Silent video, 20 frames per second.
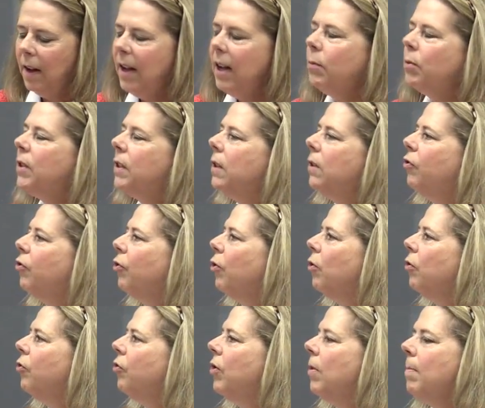It was the
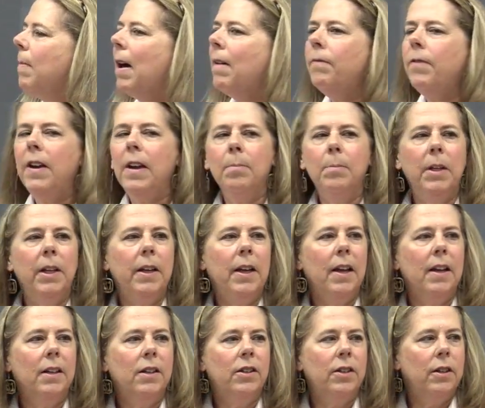church that my family
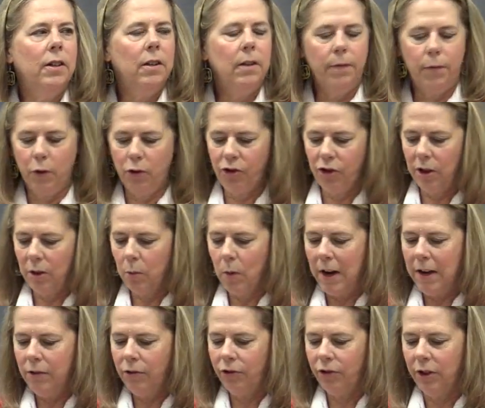had attended for
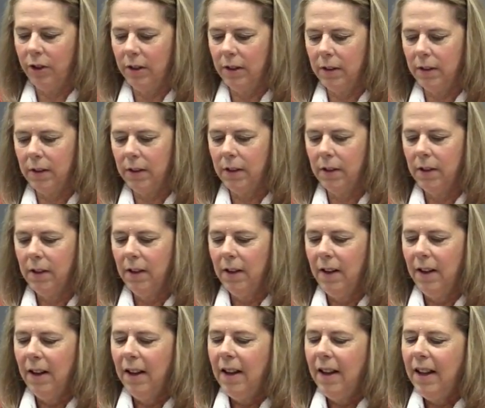generations.
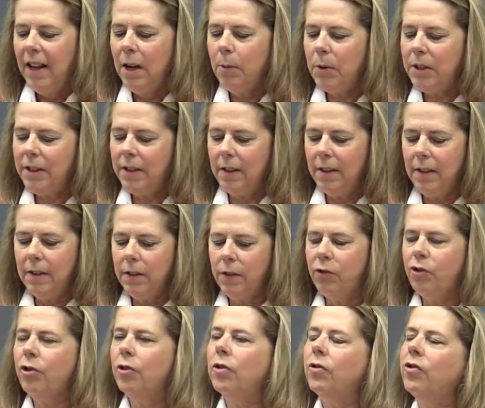It was at this
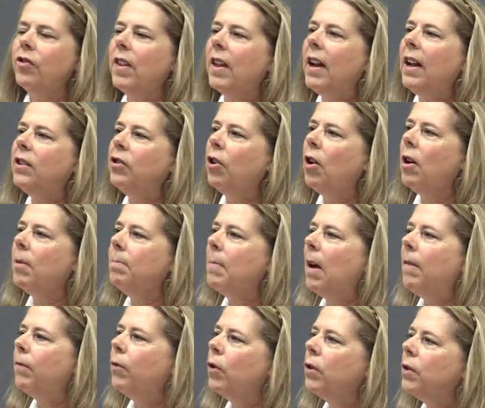church that I taught
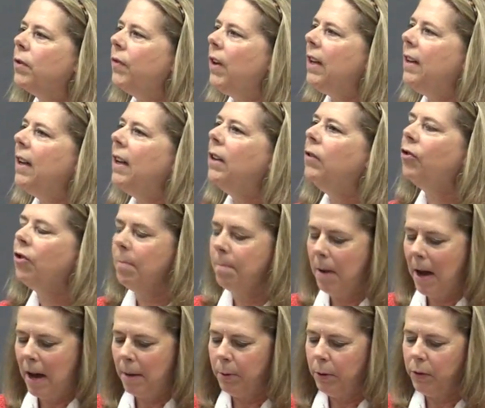my first vacation
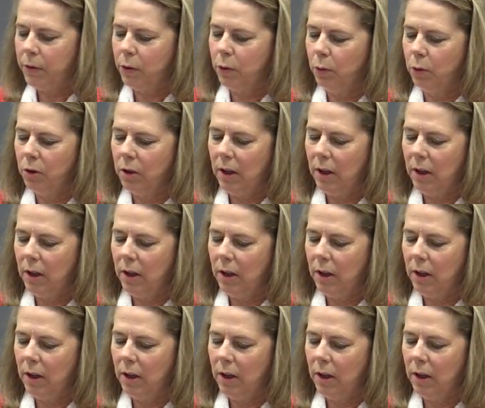Bible school